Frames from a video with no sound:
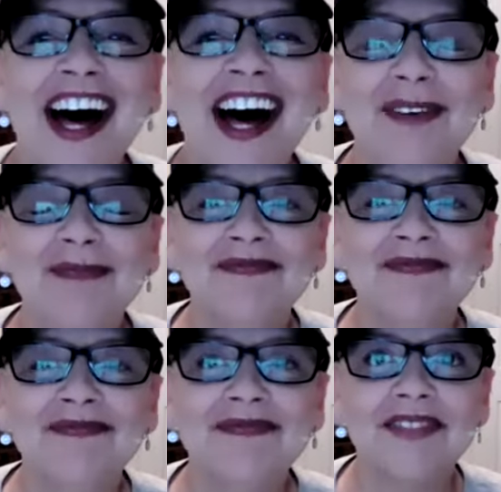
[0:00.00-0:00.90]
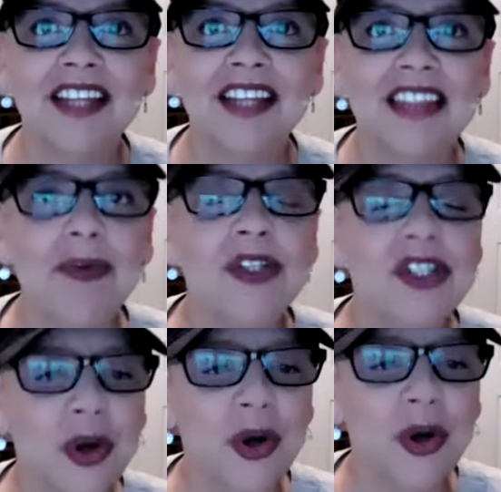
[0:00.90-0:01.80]
um, that
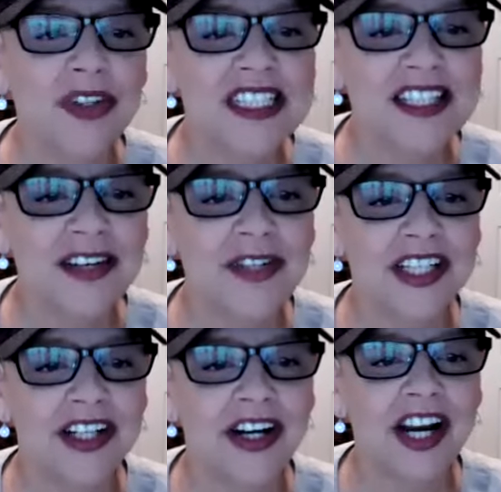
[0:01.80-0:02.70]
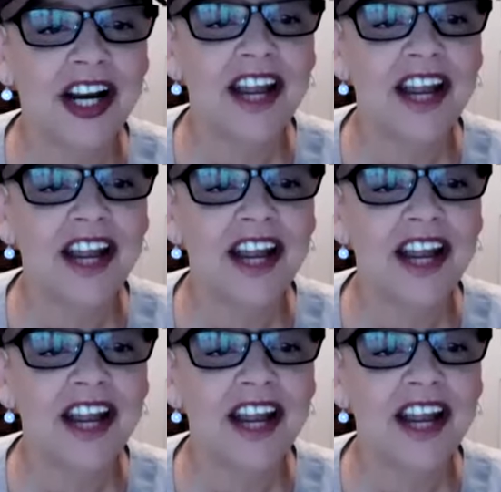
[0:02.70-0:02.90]
was totally self-care.